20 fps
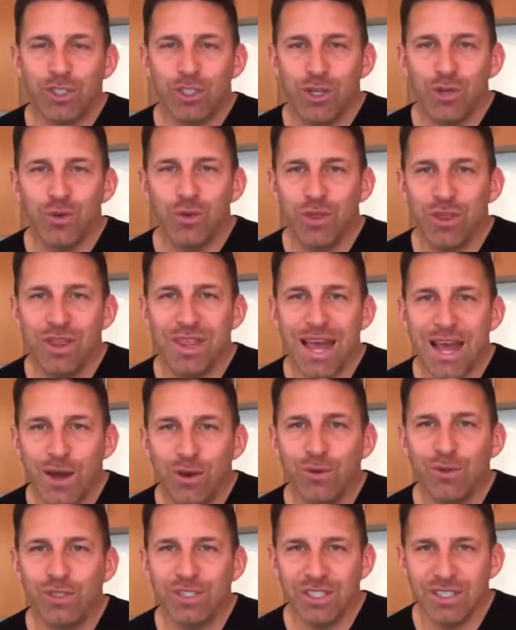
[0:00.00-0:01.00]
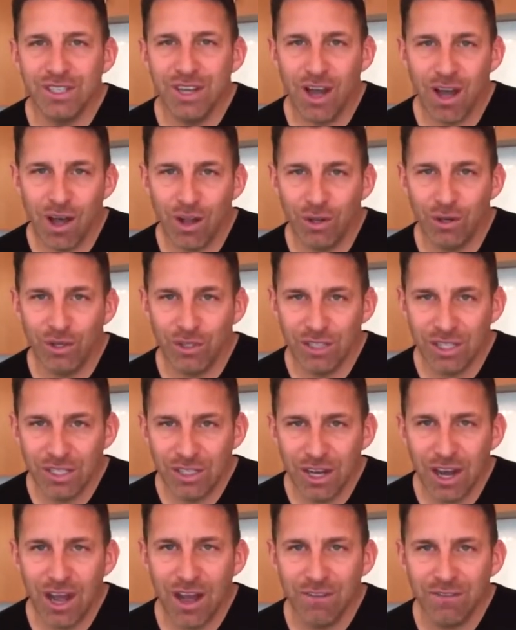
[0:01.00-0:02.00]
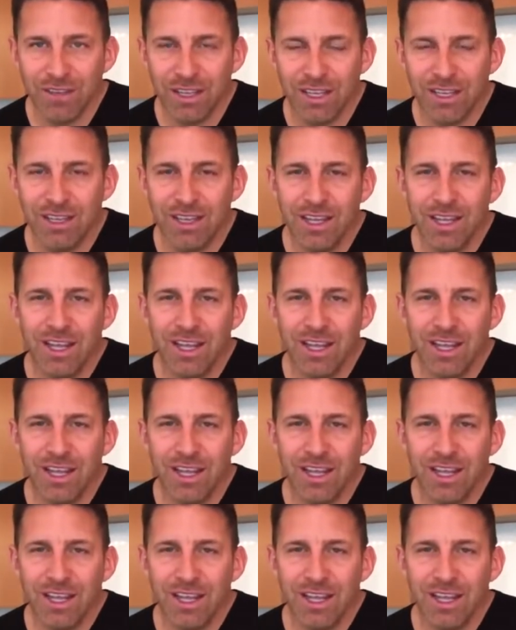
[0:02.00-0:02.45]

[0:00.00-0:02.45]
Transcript: $2,000 in coffee.